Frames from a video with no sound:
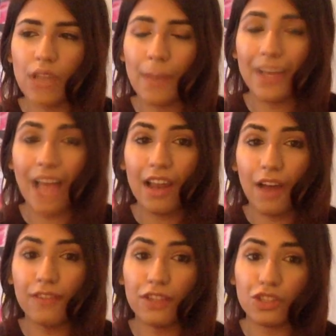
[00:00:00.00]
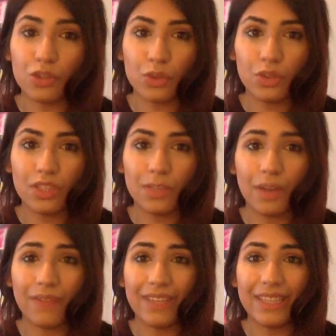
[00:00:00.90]
I mean, I love the suit,
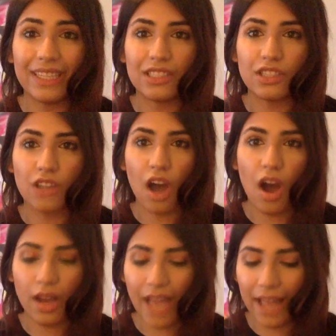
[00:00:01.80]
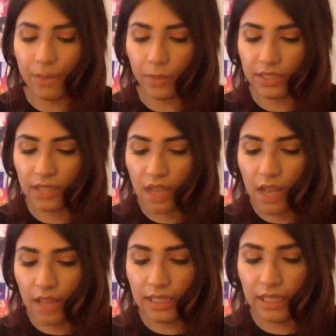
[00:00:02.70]
but with this song and with
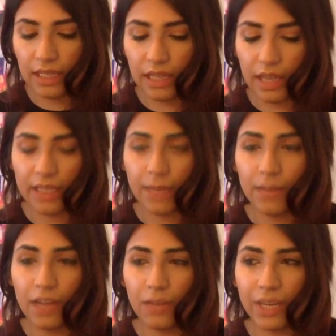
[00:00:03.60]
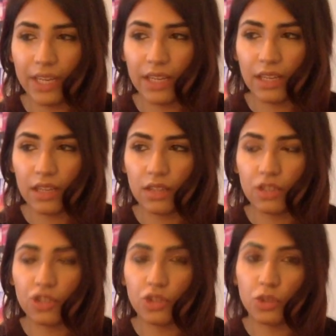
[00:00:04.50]
the like them not wearing
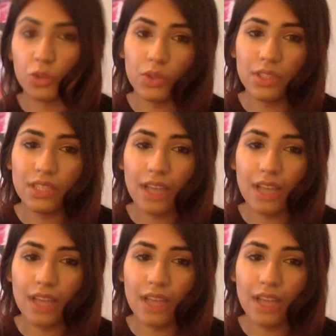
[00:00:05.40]
shoes,